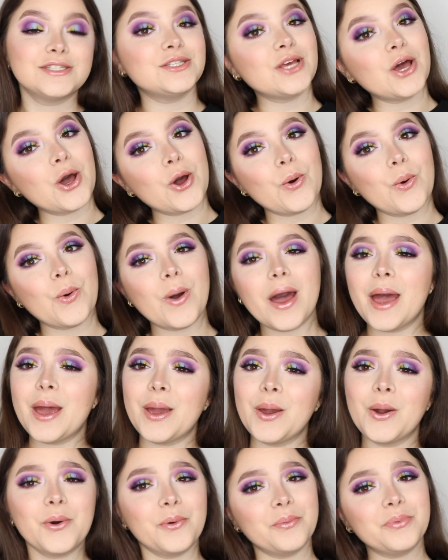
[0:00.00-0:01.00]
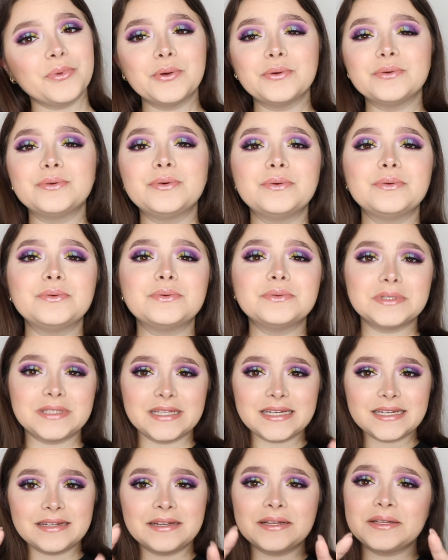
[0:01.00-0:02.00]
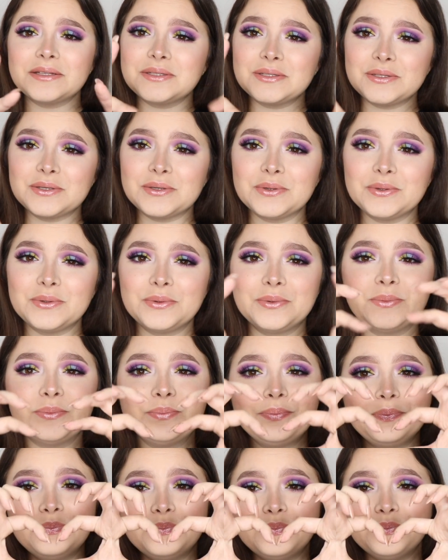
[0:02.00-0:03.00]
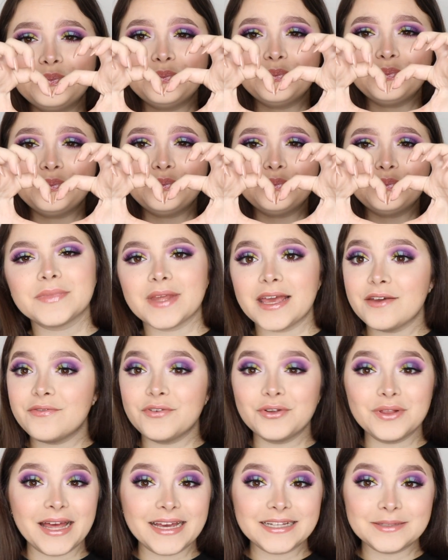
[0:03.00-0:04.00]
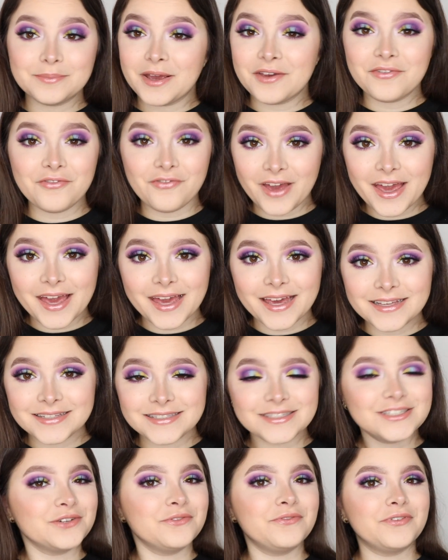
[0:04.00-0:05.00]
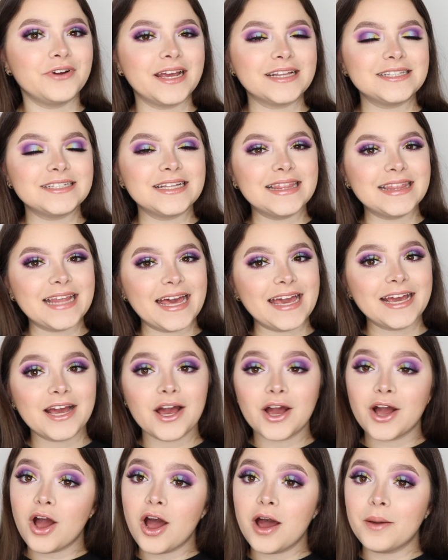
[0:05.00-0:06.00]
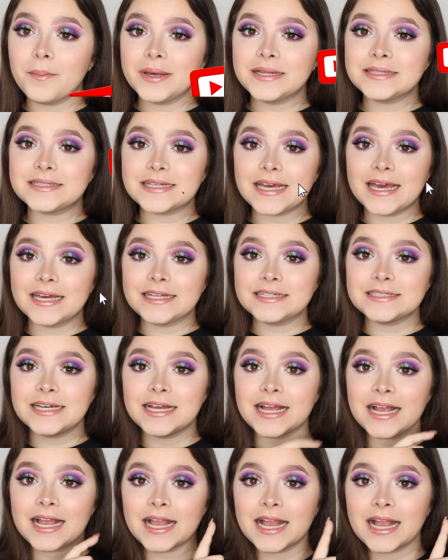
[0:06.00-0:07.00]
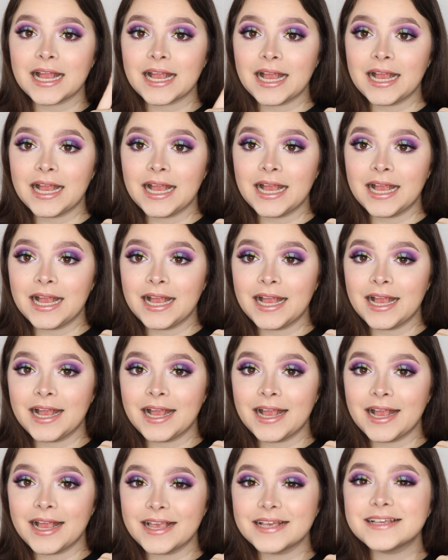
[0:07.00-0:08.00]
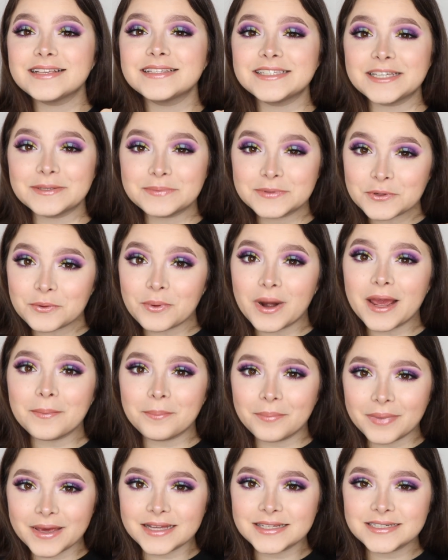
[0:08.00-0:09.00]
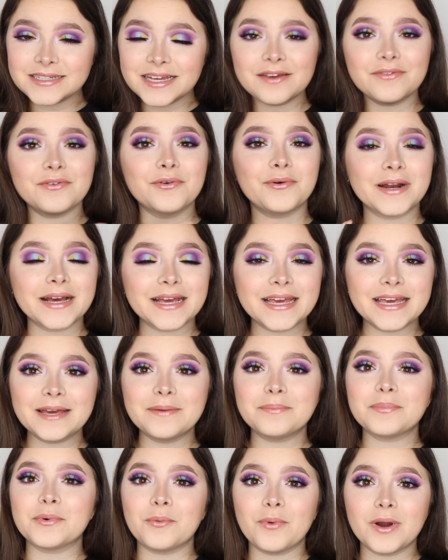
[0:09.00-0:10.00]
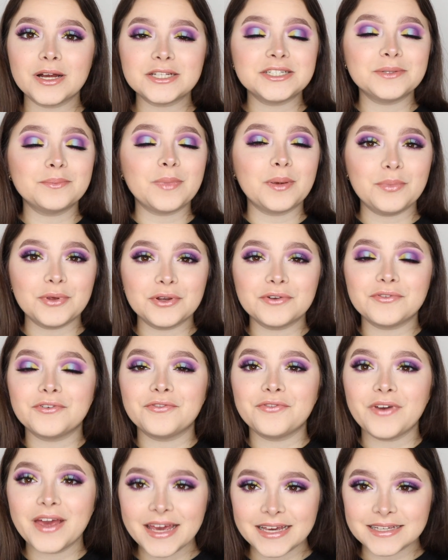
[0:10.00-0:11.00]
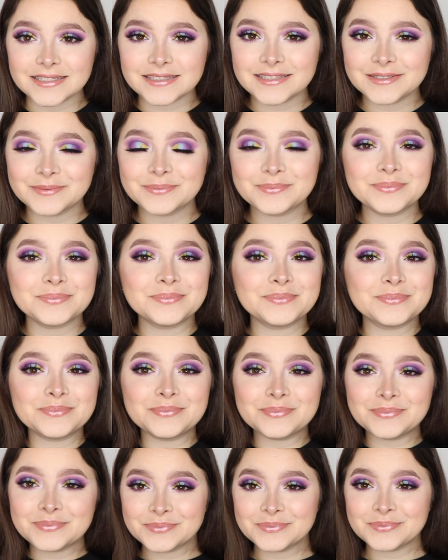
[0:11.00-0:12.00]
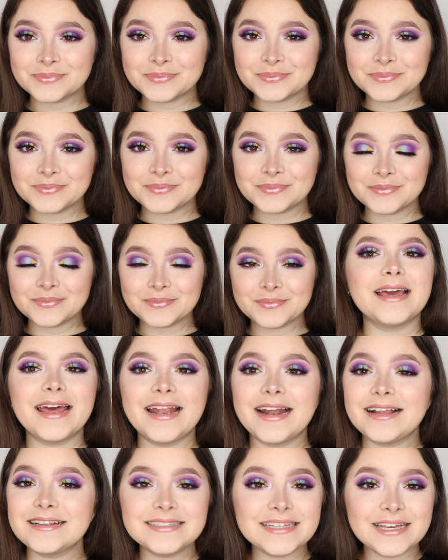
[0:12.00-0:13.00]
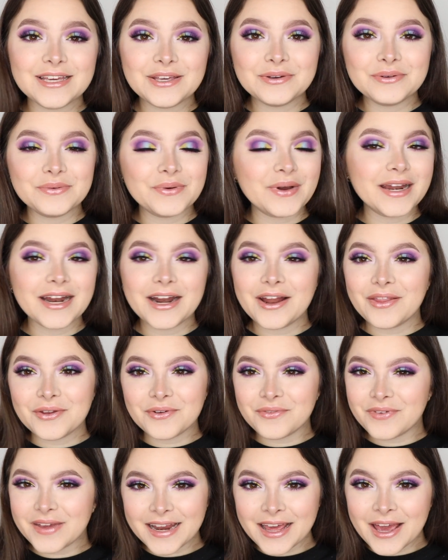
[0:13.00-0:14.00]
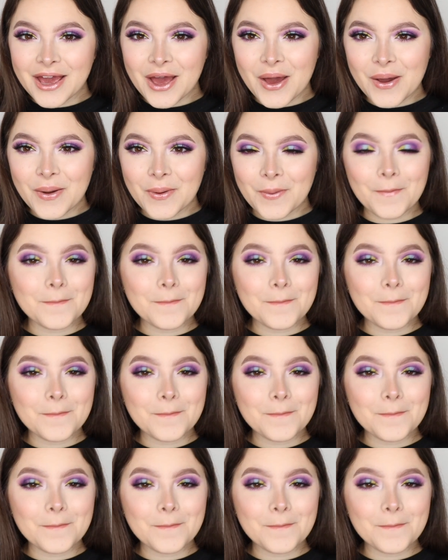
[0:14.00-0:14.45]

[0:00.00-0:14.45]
So I hope you did too. If you like my face, don't forget to like, comment, and subscribe, bitch, if you want to keep watching my beautiful face. And I'll see you in another video.